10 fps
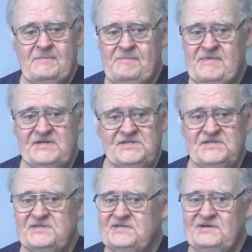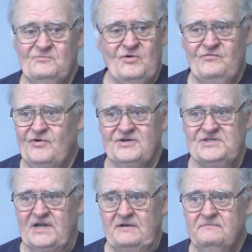this
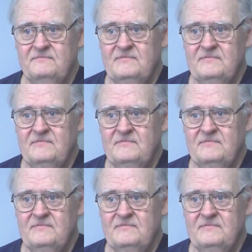reversed it.